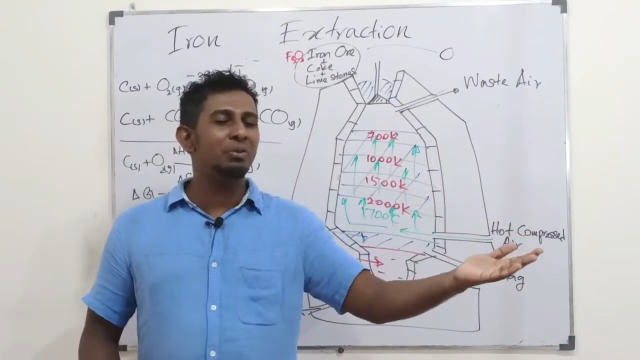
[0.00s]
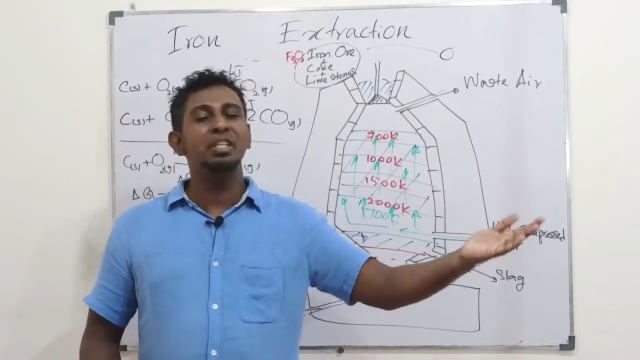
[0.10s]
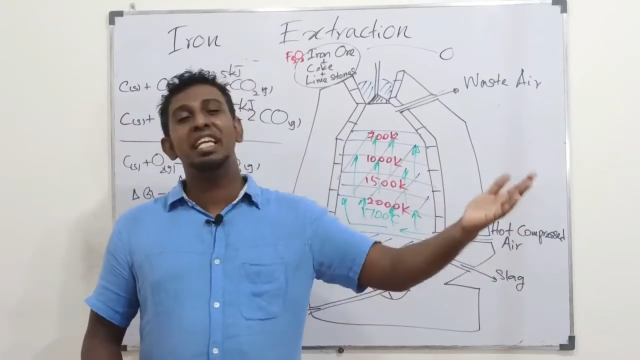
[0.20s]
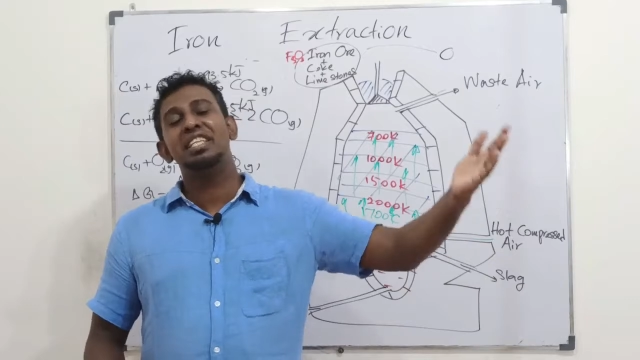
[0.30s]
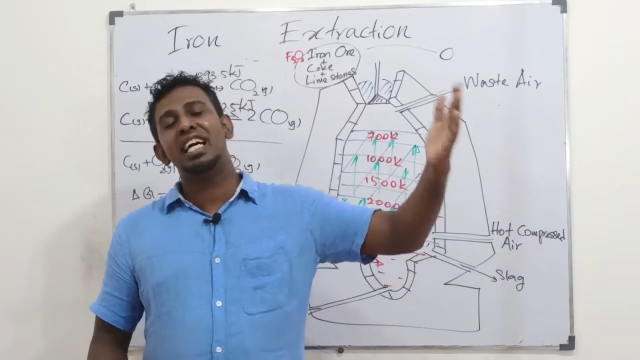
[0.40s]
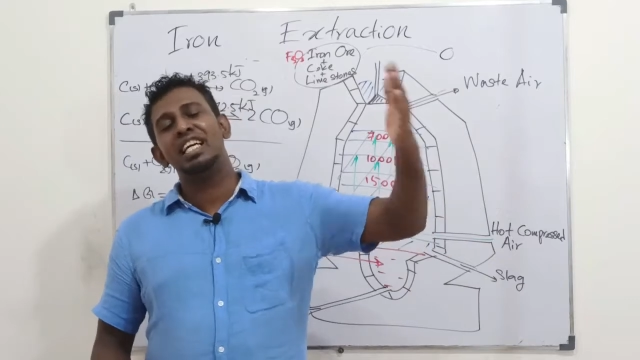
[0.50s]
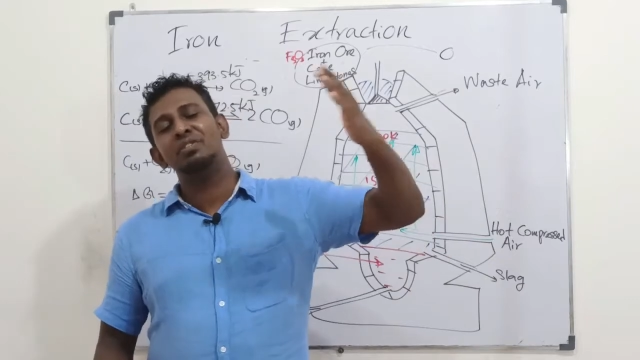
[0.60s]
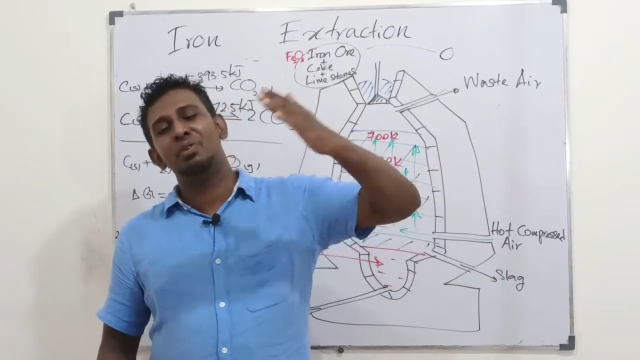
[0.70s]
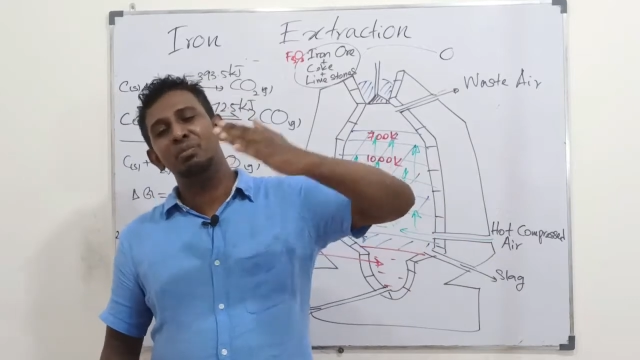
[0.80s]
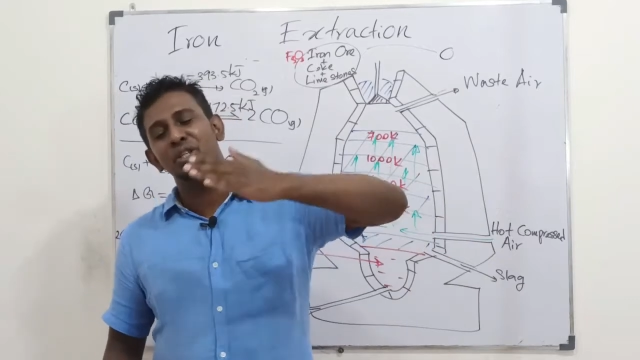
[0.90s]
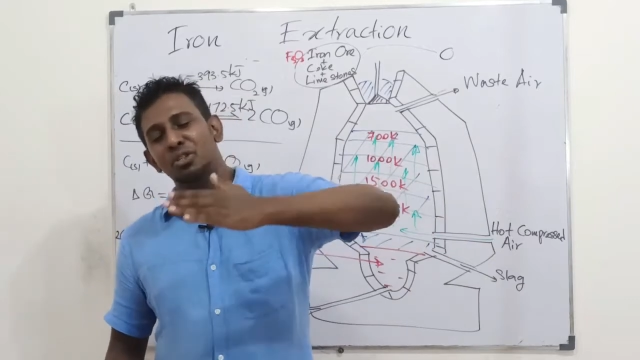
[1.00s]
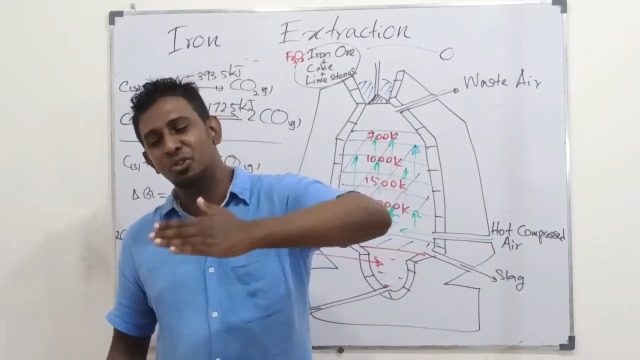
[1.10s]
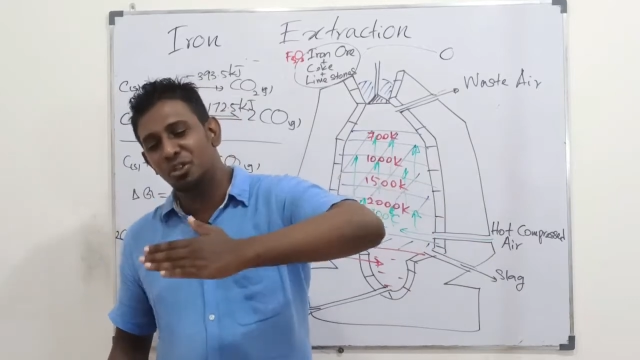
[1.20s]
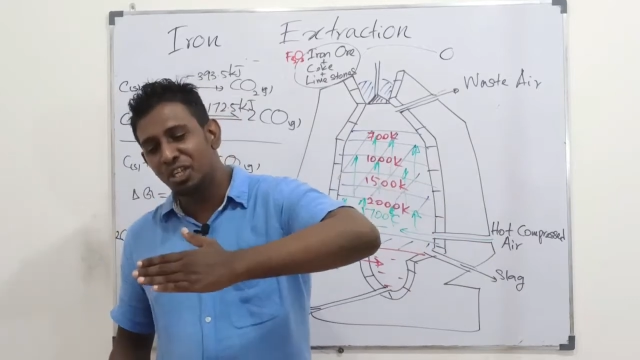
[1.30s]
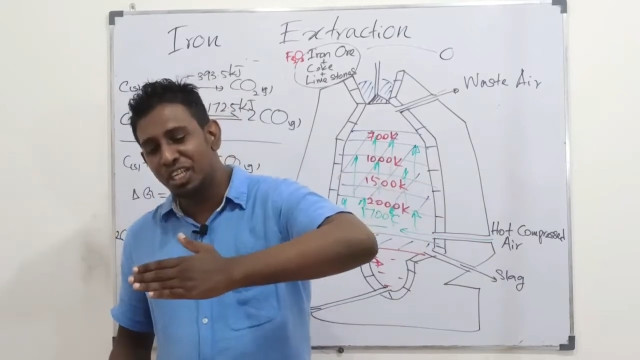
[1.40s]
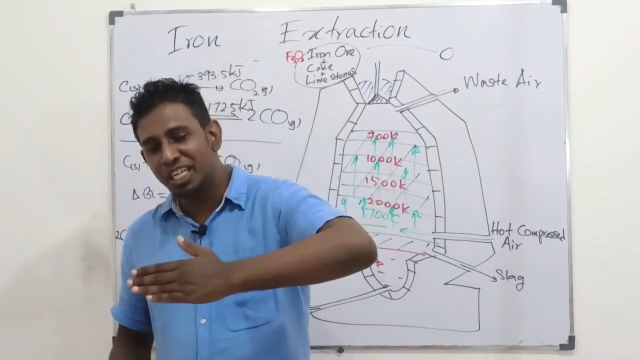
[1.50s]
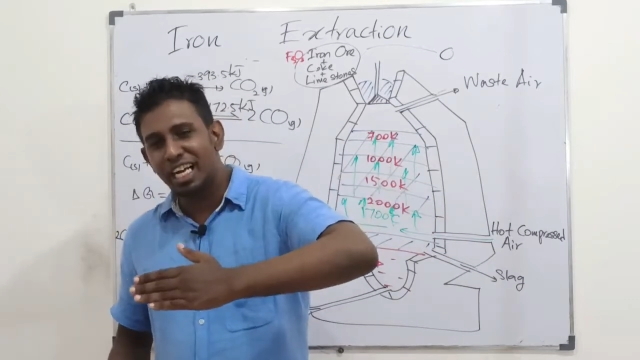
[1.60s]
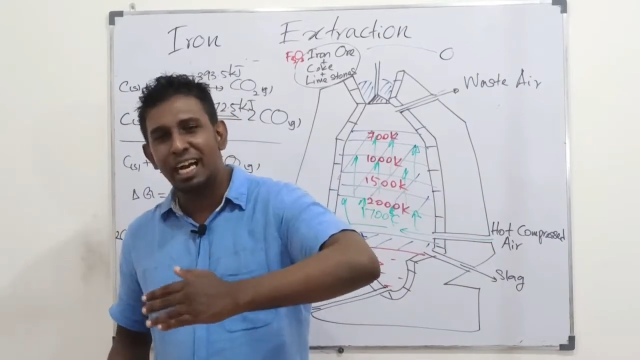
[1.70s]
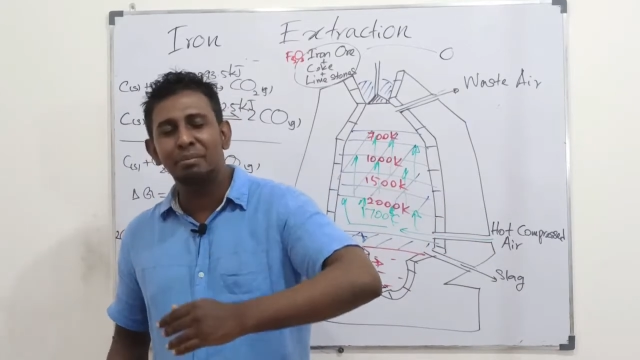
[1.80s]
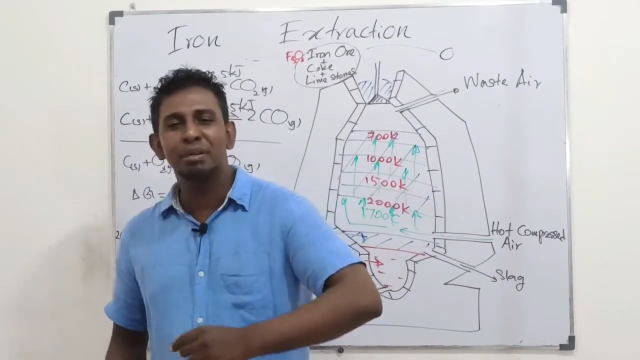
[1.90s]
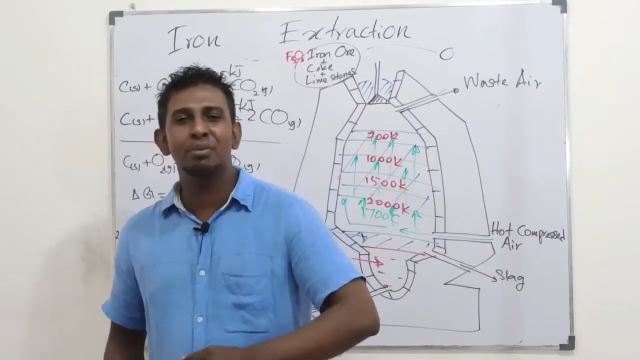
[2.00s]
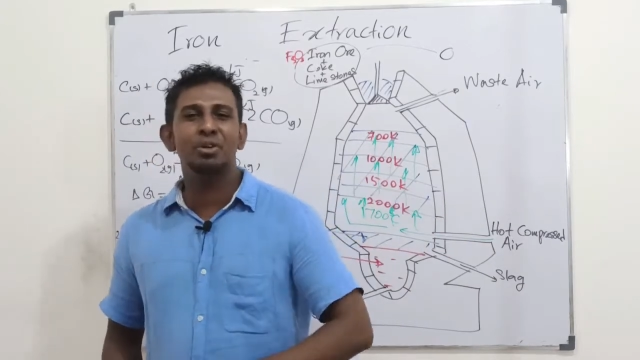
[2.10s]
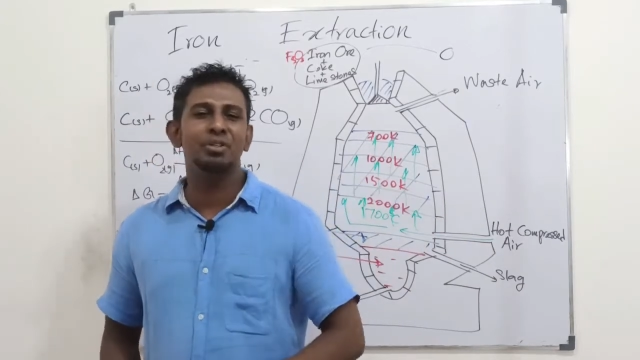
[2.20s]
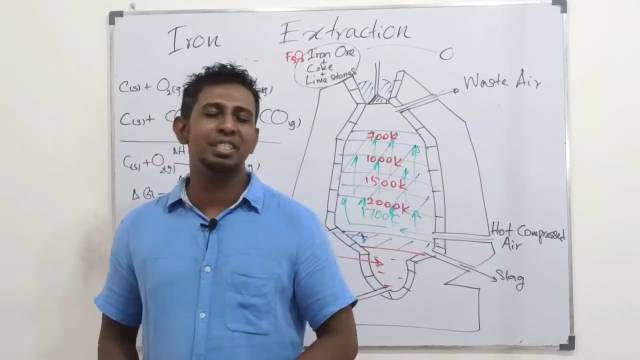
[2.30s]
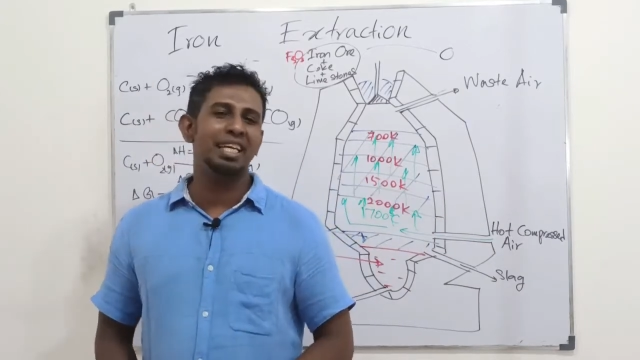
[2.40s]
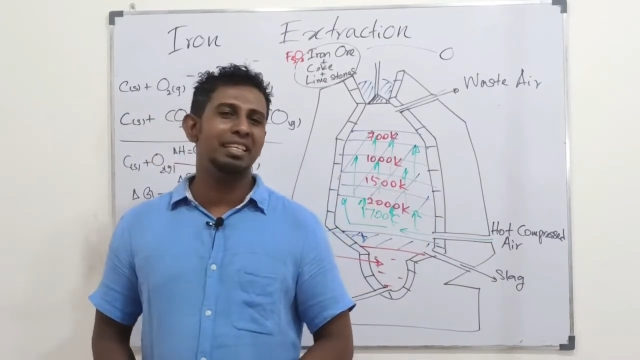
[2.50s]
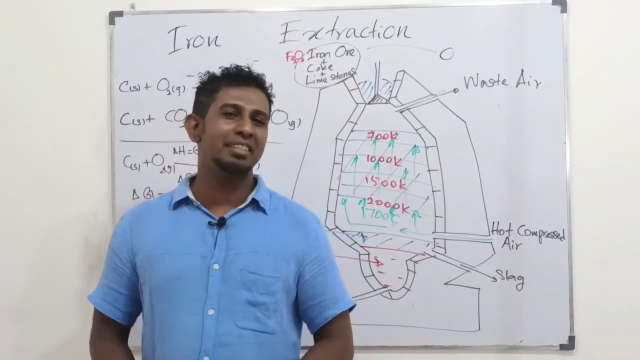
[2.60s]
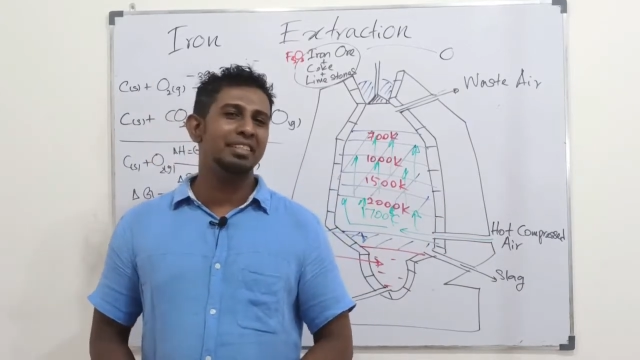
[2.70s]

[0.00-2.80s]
would get transformed into carbon monoxide